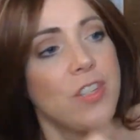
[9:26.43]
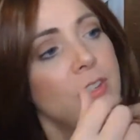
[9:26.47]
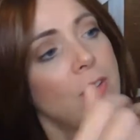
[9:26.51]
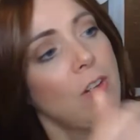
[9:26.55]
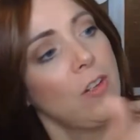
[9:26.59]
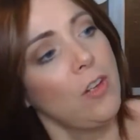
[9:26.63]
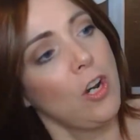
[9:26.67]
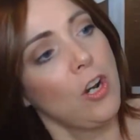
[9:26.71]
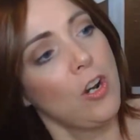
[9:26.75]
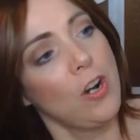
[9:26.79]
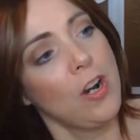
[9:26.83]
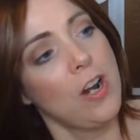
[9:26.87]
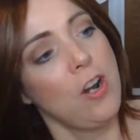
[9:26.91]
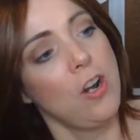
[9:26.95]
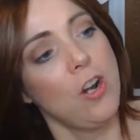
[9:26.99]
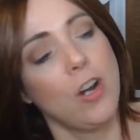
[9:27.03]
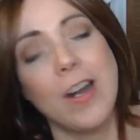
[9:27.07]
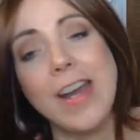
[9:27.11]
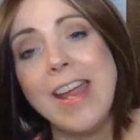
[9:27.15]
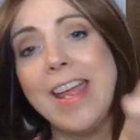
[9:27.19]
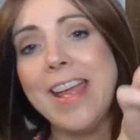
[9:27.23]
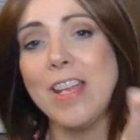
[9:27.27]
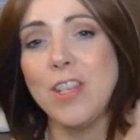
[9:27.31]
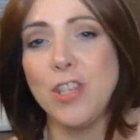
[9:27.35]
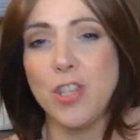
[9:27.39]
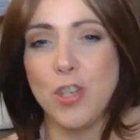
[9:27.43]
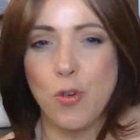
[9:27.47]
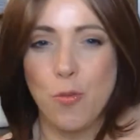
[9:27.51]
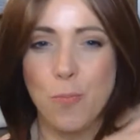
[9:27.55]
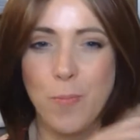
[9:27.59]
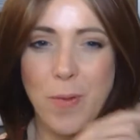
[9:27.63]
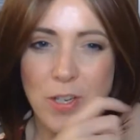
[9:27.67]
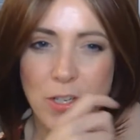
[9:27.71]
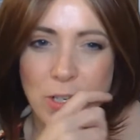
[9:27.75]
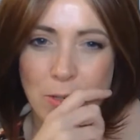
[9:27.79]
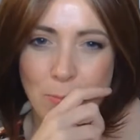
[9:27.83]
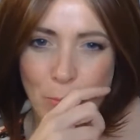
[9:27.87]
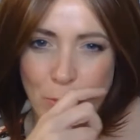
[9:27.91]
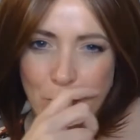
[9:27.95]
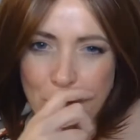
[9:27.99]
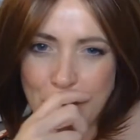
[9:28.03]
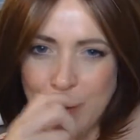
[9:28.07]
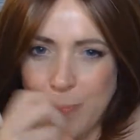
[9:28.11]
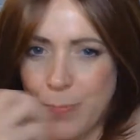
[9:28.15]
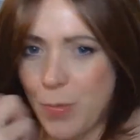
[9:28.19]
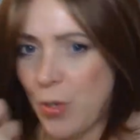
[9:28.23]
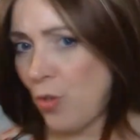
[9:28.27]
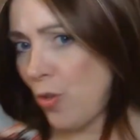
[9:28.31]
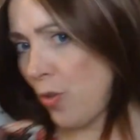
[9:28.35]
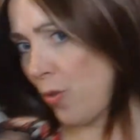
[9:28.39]
Her ends are much more
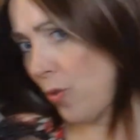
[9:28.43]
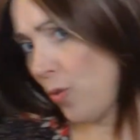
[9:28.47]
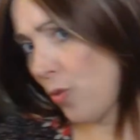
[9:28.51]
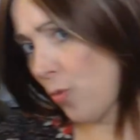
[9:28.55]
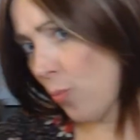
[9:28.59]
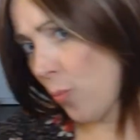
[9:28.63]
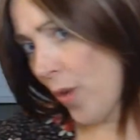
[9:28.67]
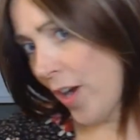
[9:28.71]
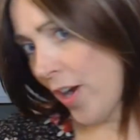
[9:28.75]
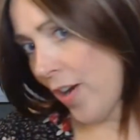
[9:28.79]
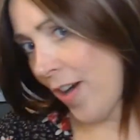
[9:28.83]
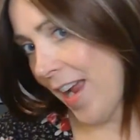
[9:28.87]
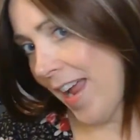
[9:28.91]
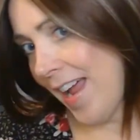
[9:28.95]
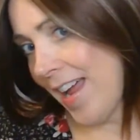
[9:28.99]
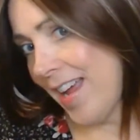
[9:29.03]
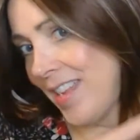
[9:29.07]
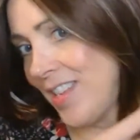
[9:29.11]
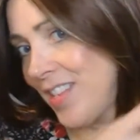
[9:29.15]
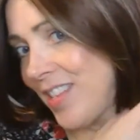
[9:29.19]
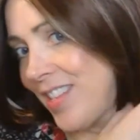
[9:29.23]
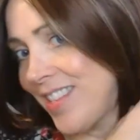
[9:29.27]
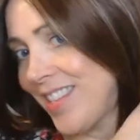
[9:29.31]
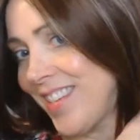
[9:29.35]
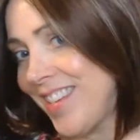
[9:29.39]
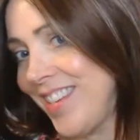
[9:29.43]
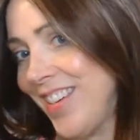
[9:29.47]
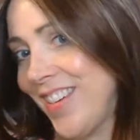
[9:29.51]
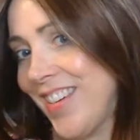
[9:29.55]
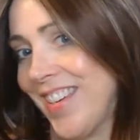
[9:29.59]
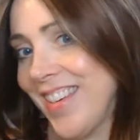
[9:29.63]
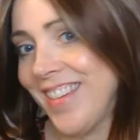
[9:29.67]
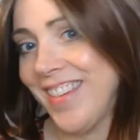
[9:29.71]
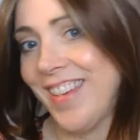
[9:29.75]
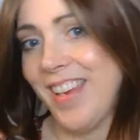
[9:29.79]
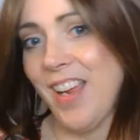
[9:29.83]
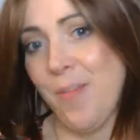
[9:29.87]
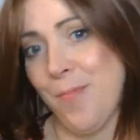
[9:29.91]
smooth, whereas you can